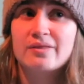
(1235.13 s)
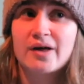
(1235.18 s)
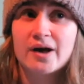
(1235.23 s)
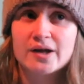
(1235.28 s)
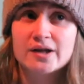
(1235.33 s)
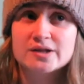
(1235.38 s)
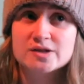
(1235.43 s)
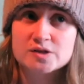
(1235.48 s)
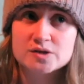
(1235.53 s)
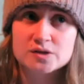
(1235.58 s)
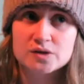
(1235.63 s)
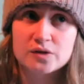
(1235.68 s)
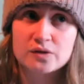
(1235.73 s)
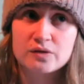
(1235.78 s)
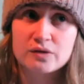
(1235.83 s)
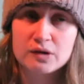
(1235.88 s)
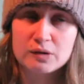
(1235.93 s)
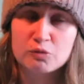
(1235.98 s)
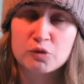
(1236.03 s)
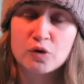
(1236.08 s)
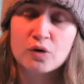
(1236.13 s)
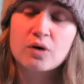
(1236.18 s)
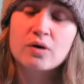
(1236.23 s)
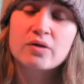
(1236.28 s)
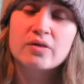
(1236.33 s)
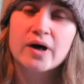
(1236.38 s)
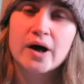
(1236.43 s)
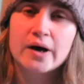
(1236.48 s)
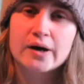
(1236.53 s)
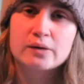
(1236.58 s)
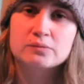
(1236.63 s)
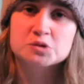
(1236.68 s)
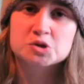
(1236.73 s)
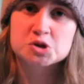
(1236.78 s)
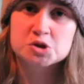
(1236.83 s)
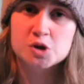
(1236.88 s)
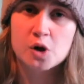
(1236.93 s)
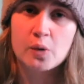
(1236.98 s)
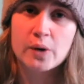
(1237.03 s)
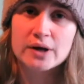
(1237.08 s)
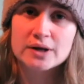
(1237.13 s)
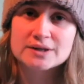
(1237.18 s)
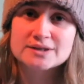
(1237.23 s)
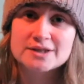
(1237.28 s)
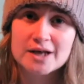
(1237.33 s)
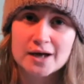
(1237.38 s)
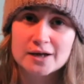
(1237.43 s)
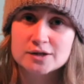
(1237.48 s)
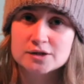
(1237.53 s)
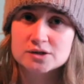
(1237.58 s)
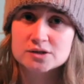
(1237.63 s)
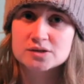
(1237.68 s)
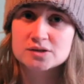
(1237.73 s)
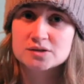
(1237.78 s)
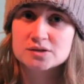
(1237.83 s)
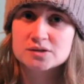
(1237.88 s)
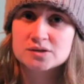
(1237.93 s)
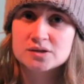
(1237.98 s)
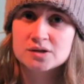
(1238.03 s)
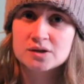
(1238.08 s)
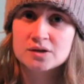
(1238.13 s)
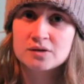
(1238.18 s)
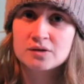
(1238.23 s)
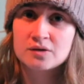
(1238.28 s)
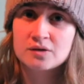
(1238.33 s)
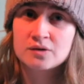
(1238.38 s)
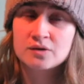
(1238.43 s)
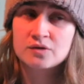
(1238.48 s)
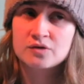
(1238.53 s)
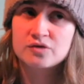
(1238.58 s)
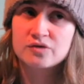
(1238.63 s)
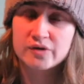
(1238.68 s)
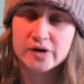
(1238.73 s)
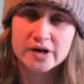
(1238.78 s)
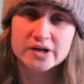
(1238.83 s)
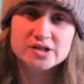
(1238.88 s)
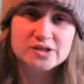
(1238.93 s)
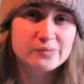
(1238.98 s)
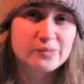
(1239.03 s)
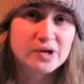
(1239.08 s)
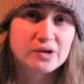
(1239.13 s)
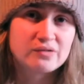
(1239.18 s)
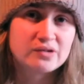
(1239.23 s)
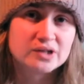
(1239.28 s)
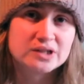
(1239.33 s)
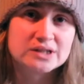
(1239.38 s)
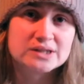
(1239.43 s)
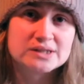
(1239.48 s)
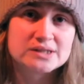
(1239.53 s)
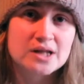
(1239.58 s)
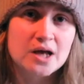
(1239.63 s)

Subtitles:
that is the book that I am so excited for it to be released.